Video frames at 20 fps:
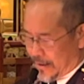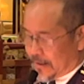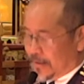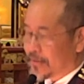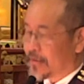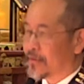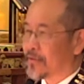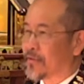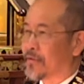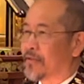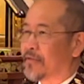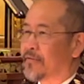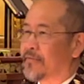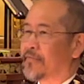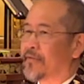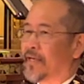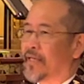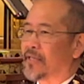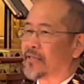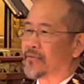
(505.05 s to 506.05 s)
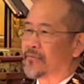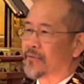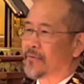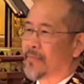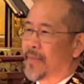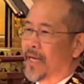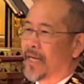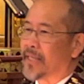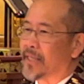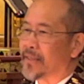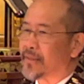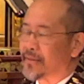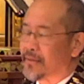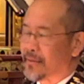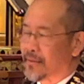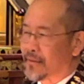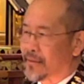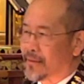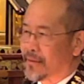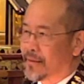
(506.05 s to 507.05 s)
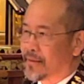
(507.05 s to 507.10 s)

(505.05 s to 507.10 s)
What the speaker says: to serve as a reminder,